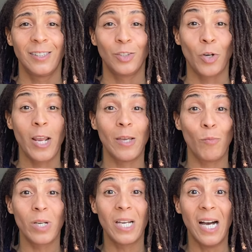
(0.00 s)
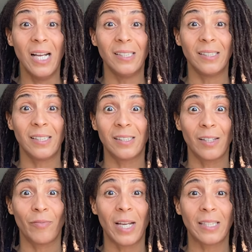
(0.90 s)
Train them with guns and
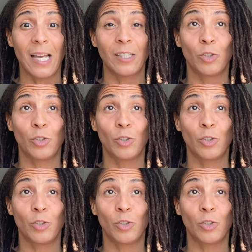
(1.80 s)
stuff like that to